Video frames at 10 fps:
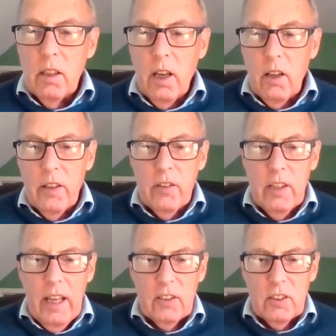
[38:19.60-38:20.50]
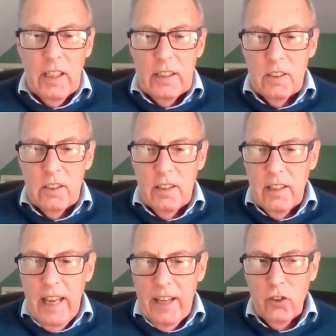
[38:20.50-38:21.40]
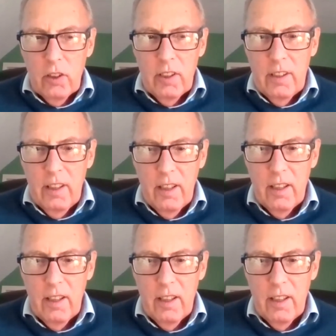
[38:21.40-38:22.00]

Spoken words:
Our other guests, Casey and Ashley?